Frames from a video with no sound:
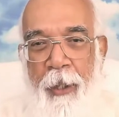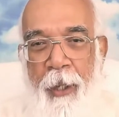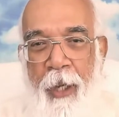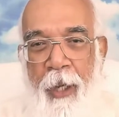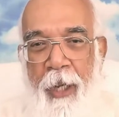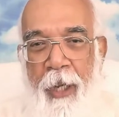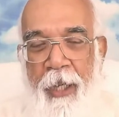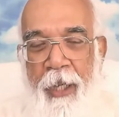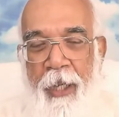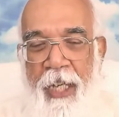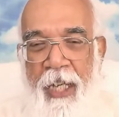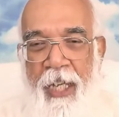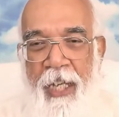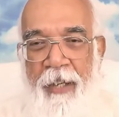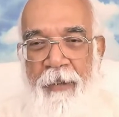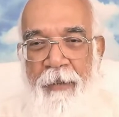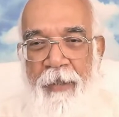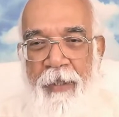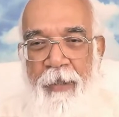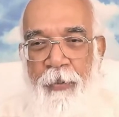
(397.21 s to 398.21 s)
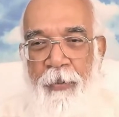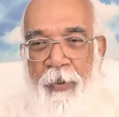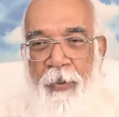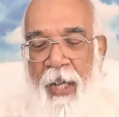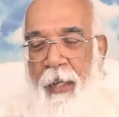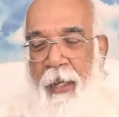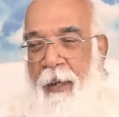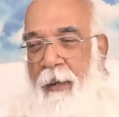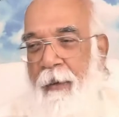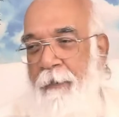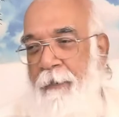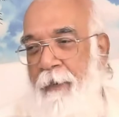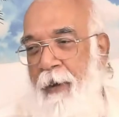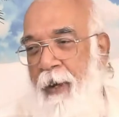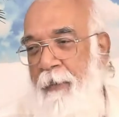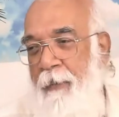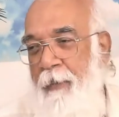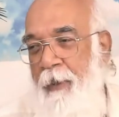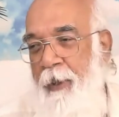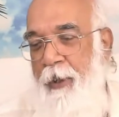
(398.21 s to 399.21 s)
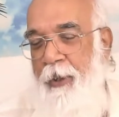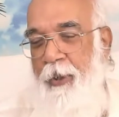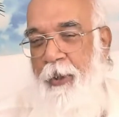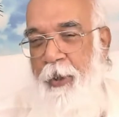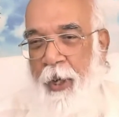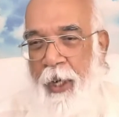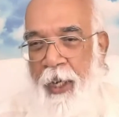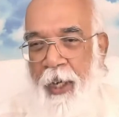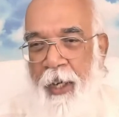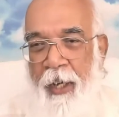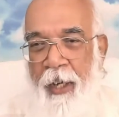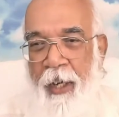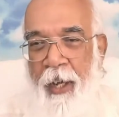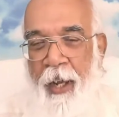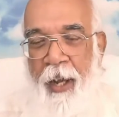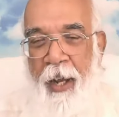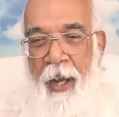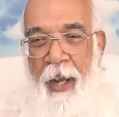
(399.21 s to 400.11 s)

A leaves fell from the tree,